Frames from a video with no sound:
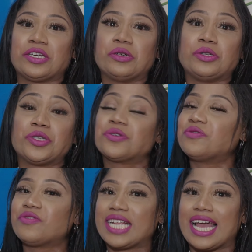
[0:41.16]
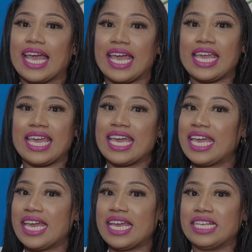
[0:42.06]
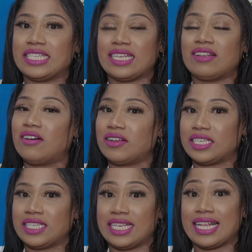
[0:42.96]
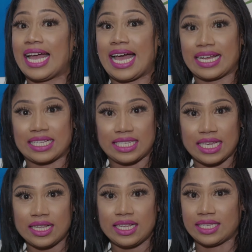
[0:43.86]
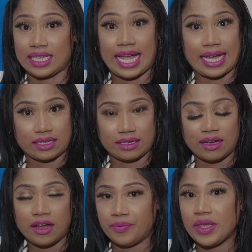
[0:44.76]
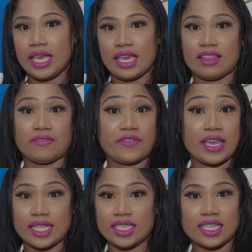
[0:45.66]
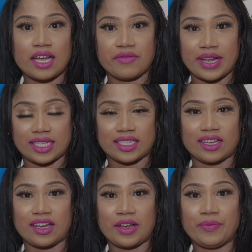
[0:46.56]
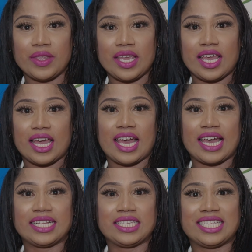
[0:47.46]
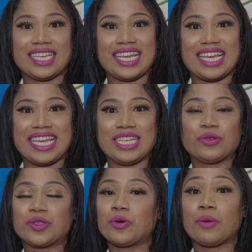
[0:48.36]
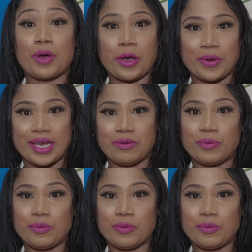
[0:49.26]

So Sean Renee is an artist in acting. He's an actor. He's a theatre director, and he's also a poet.